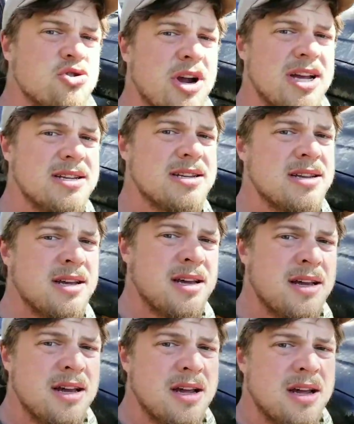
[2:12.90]
trace
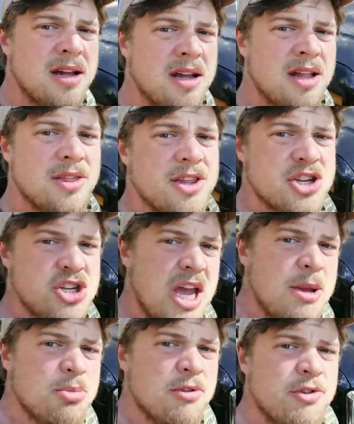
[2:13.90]
the
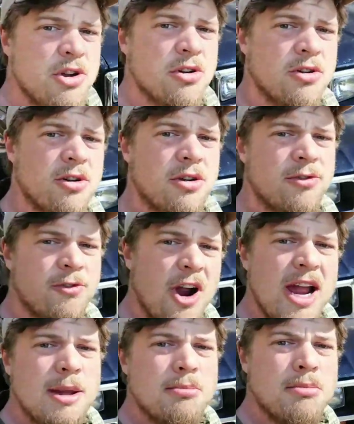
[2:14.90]
shape of your
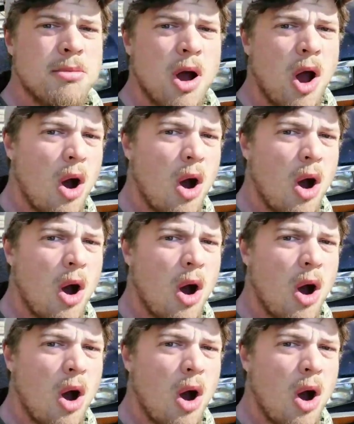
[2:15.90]
frame